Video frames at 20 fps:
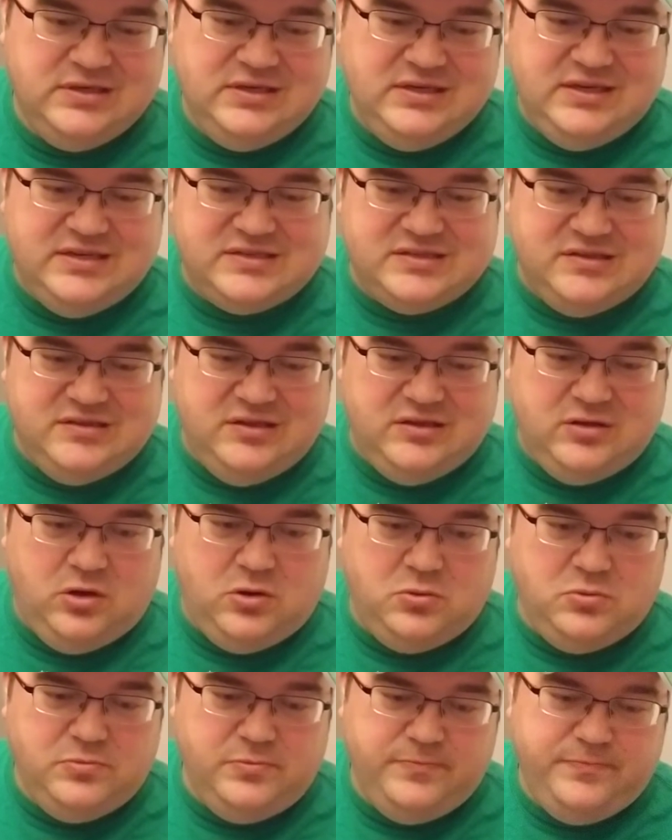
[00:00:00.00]
is
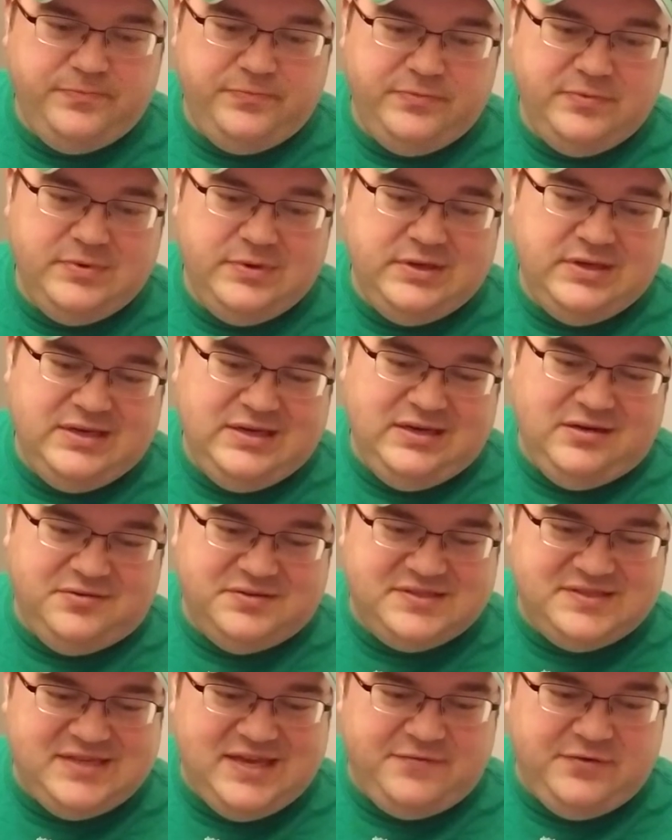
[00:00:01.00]
low. In
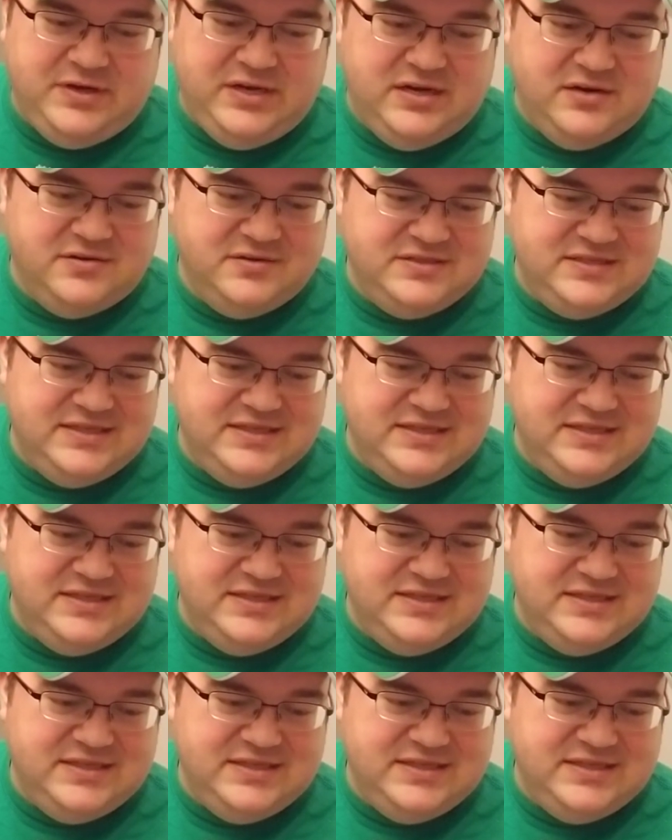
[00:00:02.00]
7 years,